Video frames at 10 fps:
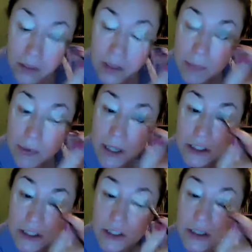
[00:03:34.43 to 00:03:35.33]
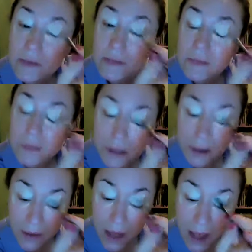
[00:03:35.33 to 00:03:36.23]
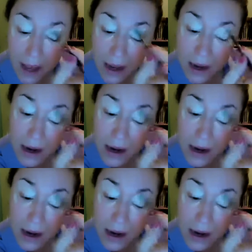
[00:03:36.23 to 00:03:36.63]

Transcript: the brush, okay?